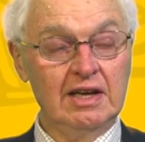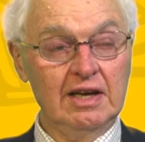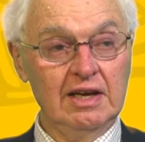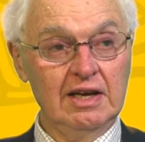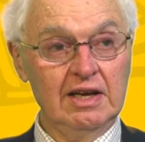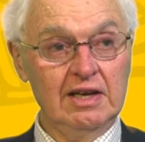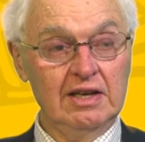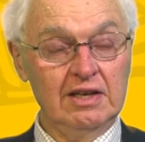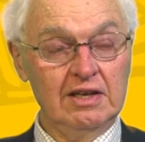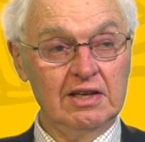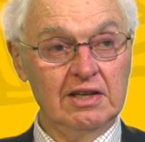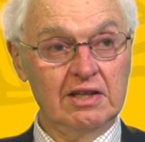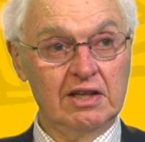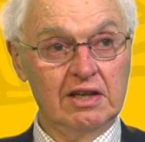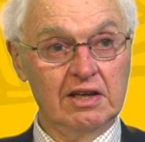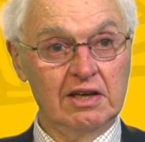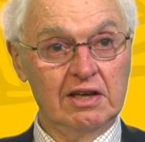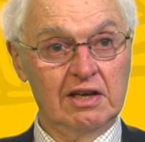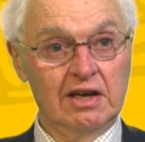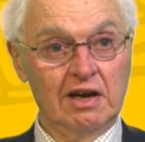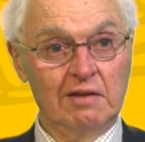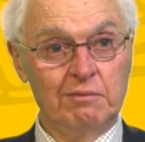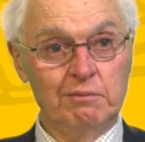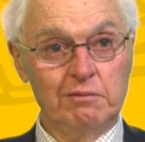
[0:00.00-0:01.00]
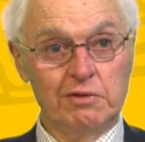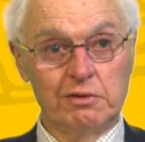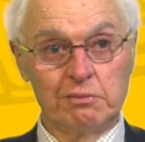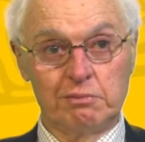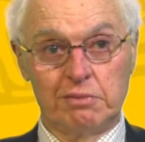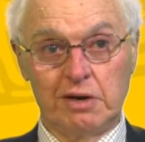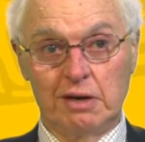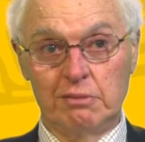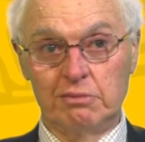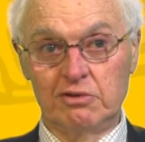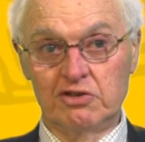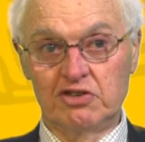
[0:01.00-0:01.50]
in the government
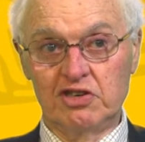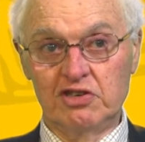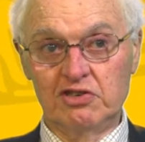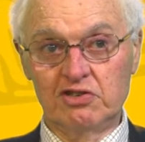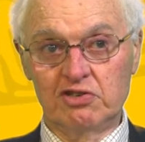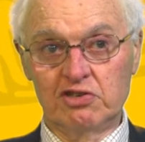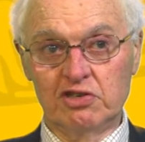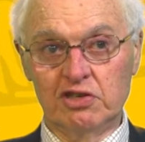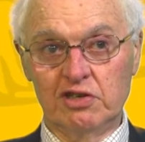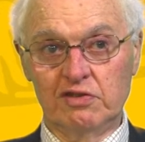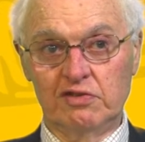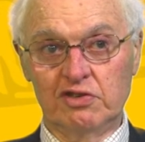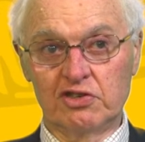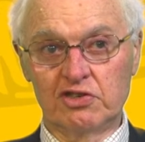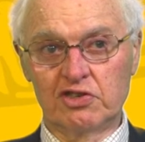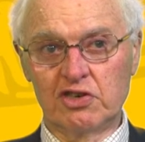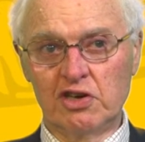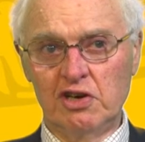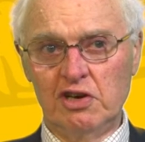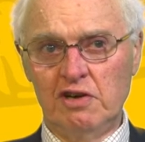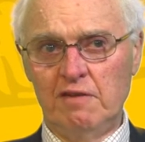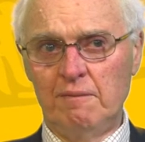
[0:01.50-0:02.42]
publishing service